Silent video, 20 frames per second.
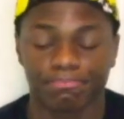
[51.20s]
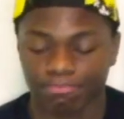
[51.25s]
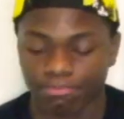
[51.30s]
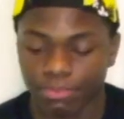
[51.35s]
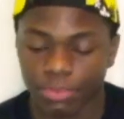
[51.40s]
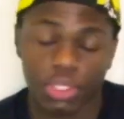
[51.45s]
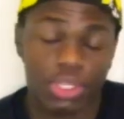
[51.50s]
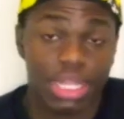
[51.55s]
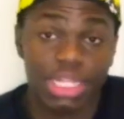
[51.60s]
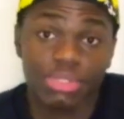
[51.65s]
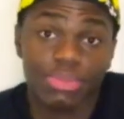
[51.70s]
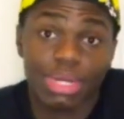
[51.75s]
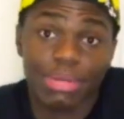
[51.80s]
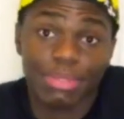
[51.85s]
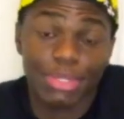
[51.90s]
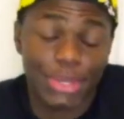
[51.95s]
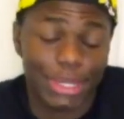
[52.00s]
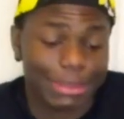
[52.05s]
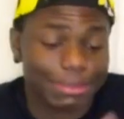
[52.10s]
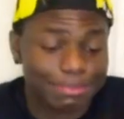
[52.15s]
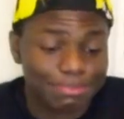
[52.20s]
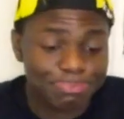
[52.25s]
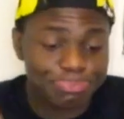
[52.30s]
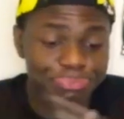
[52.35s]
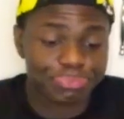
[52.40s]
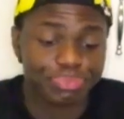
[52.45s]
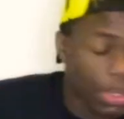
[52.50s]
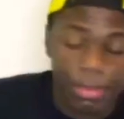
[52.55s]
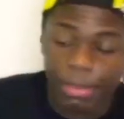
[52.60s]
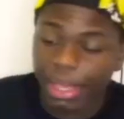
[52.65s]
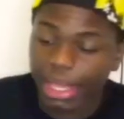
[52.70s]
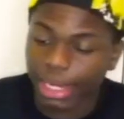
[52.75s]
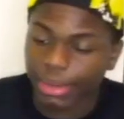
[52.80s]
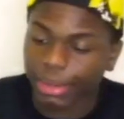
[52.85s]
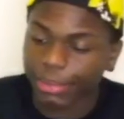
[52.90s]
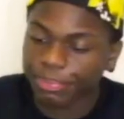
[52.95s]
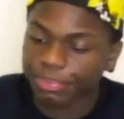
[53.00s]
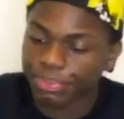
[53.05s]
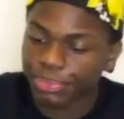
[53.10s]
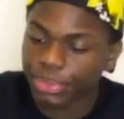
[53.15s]
So that's what I'm doing. But
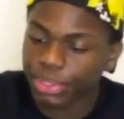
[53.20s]
anyway,